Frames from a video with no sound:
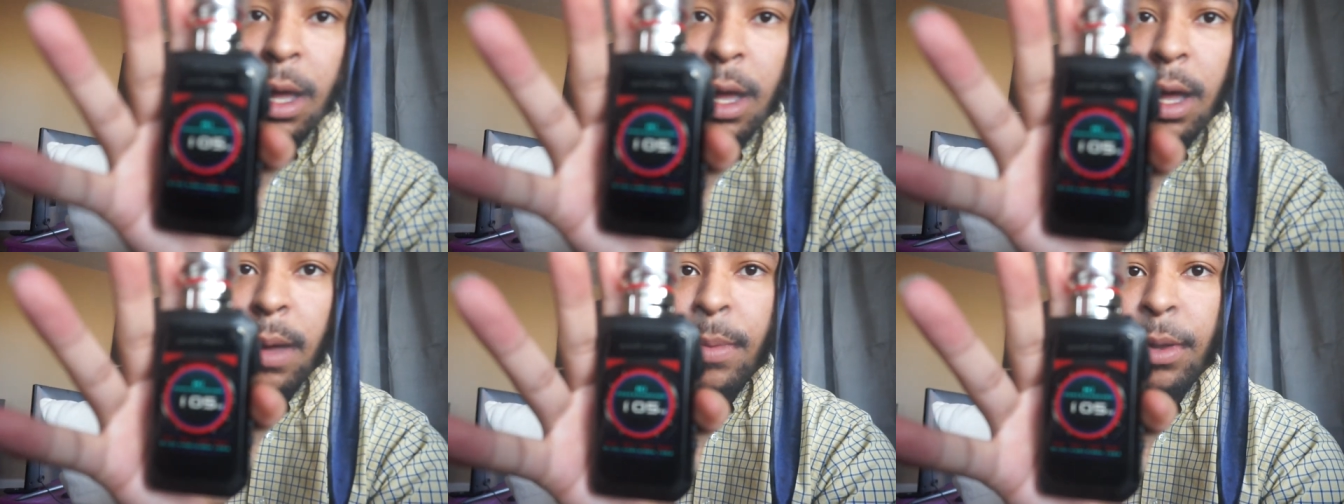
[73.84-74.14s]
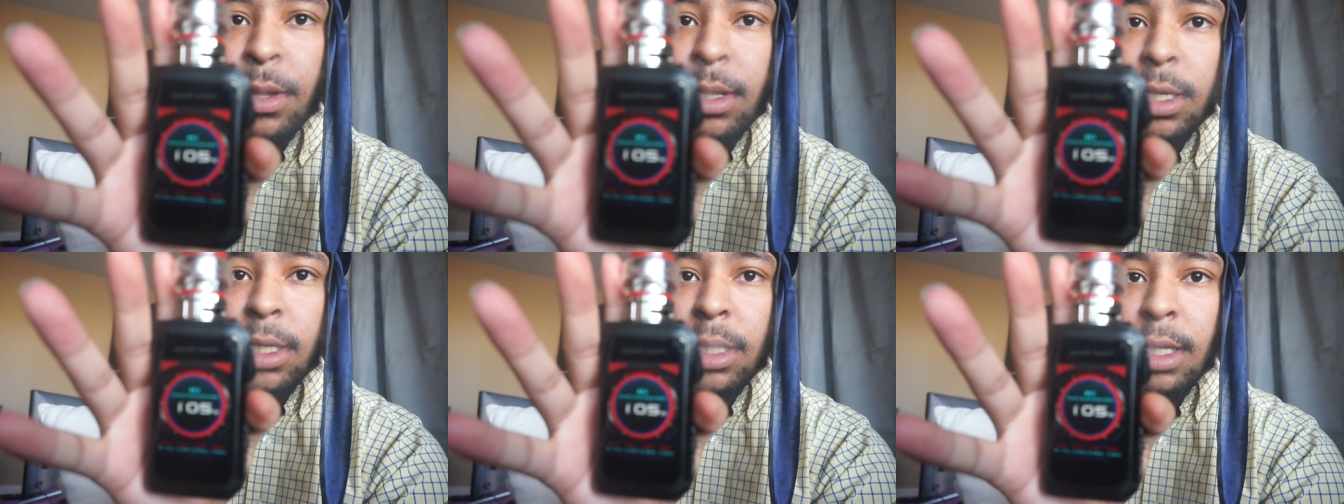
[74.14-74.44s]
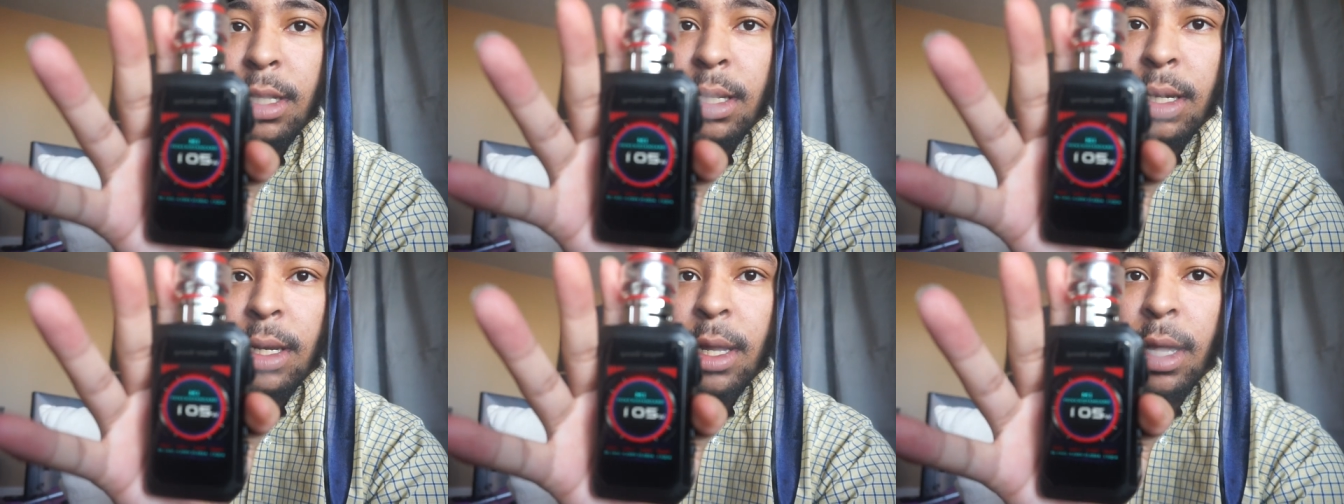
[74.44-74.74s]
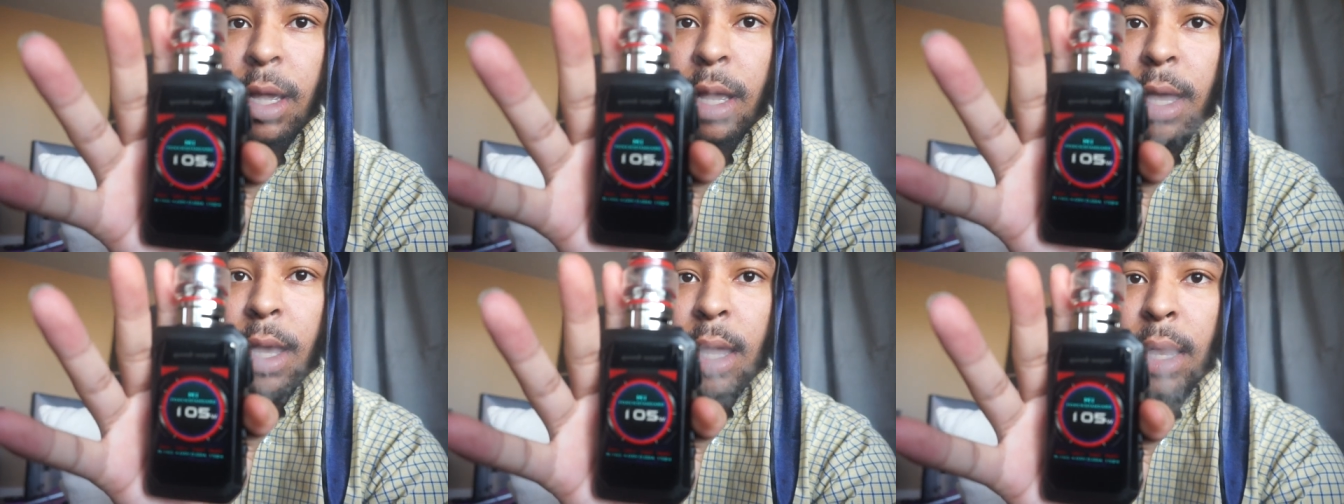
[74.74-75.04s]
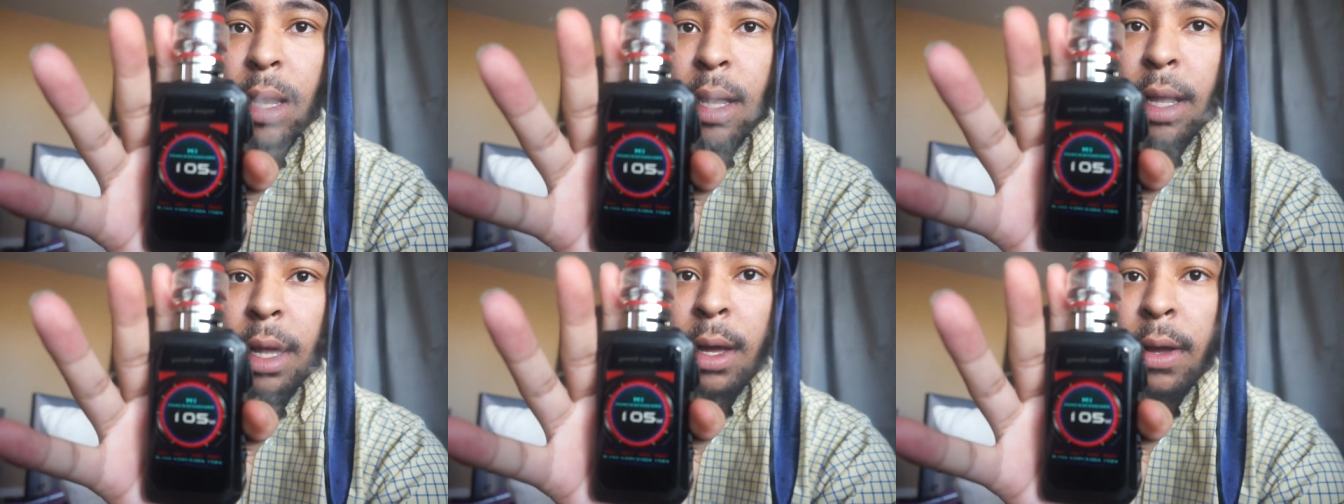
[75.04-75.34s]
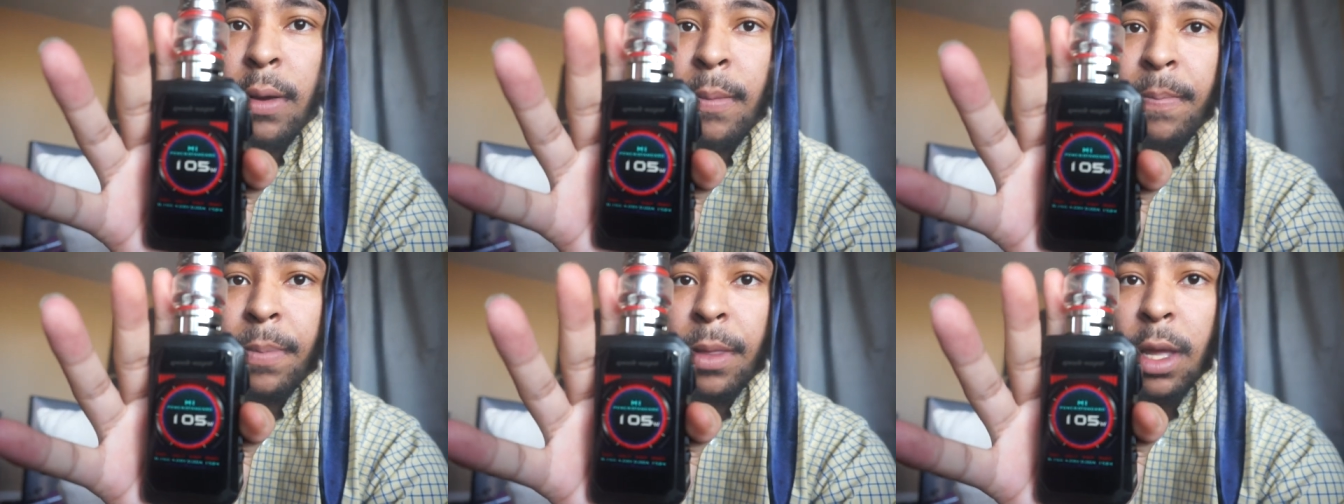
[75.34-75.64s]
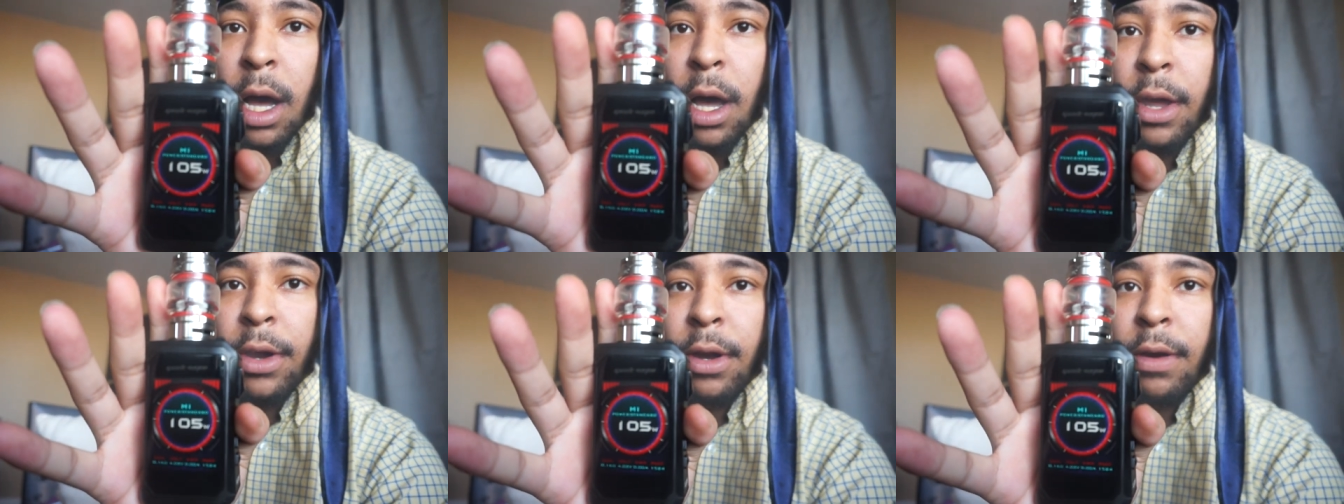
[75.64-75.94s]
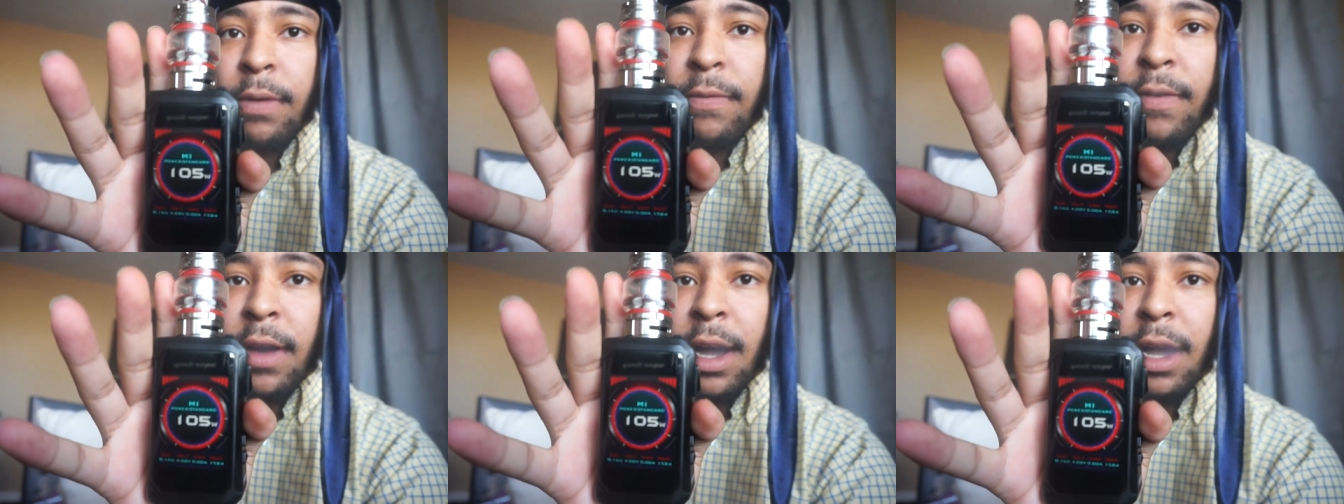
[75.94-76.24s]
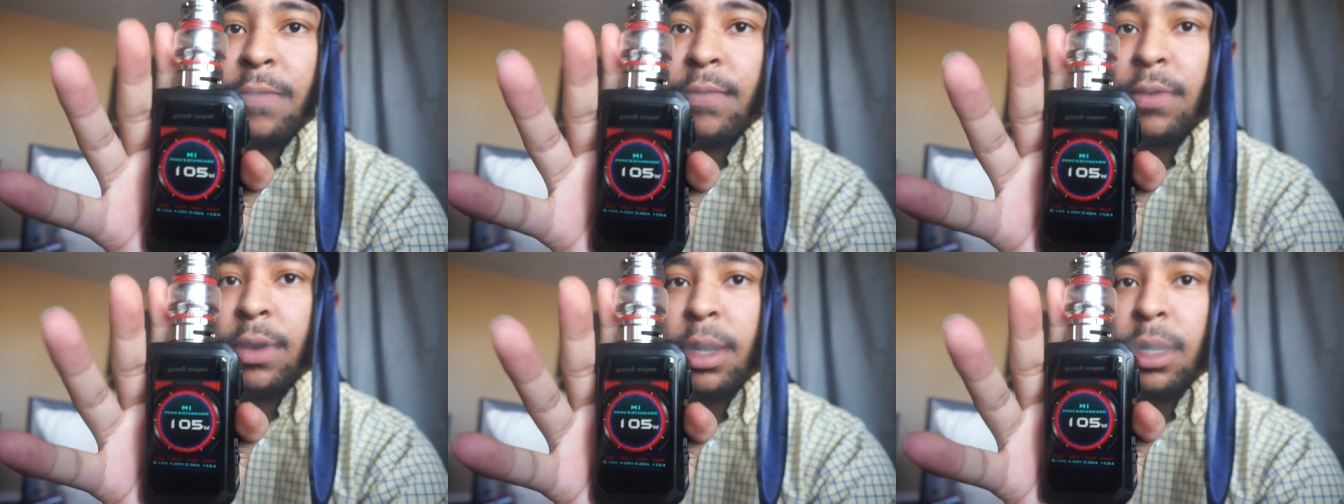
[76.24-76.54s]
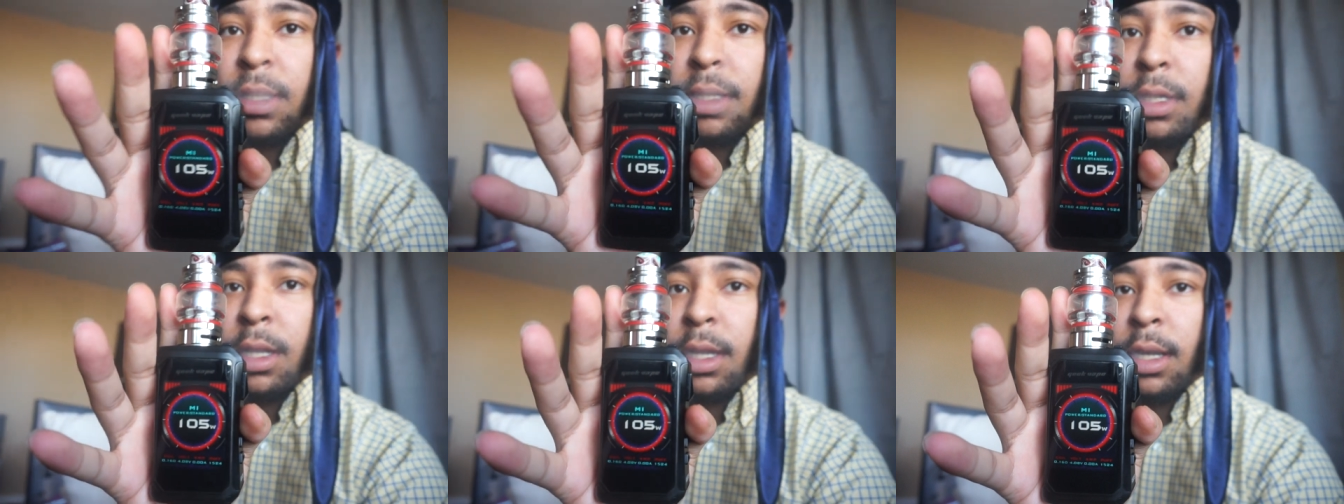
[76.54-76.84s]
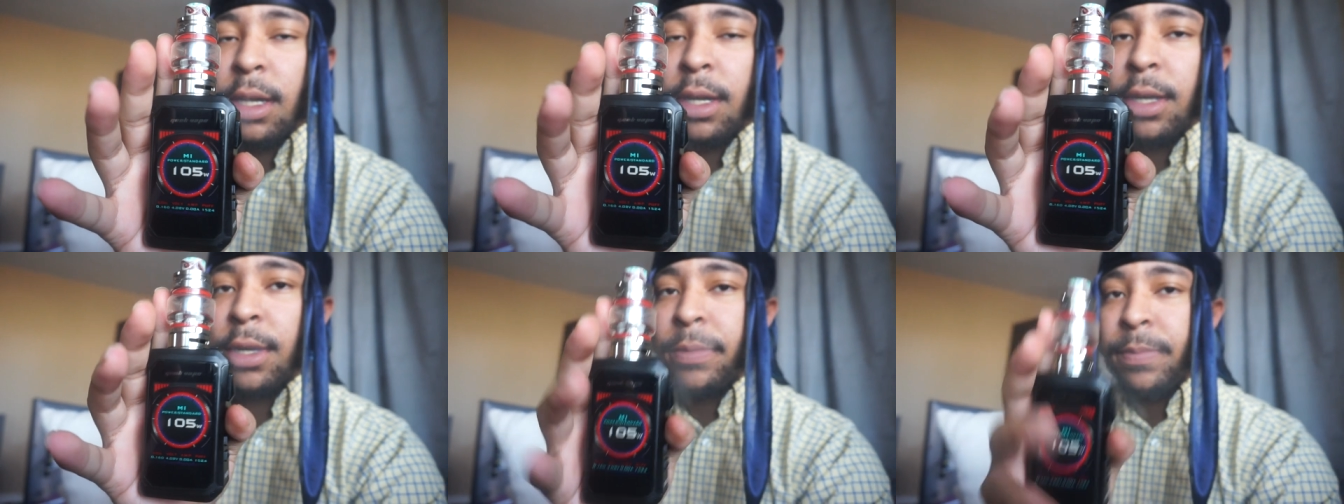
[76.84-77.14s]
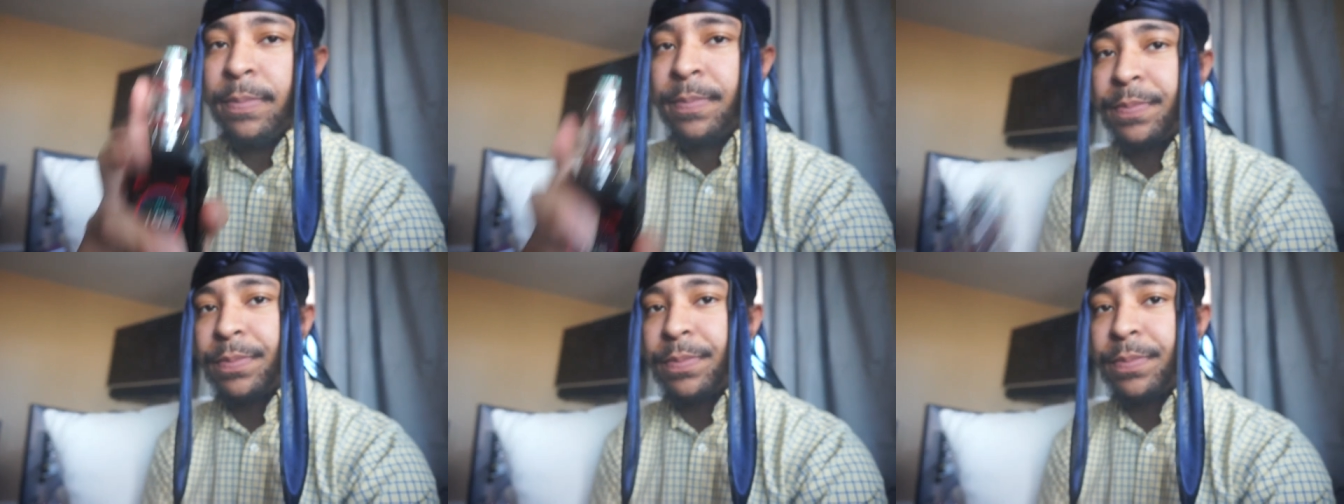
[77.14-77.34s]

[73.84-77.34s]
I'm only sitting at 105 watts on here.